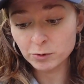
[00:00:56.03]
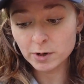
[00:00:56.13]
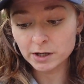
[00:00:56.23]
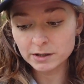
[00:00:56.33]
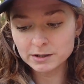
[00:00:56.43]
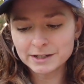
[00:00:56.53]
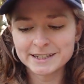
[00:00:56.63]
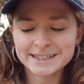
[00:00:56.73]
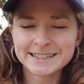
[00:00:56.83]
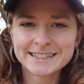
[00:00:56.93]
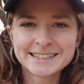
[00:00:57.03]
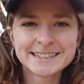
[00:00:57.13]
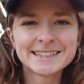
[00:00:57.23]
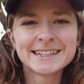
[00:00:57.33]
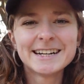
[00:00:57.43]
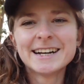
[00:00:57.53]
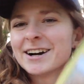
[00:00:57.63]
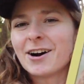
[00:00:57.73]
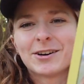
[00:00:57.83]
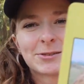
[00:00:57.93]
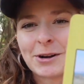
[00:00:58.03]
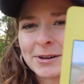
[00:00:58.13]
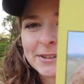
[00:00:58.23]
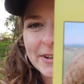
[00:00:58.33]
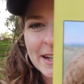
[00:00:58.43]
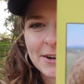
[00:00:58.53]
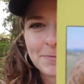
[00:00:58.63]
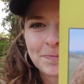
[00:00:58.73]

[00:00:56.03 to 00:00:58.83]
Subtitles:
1. Oh, already fell out.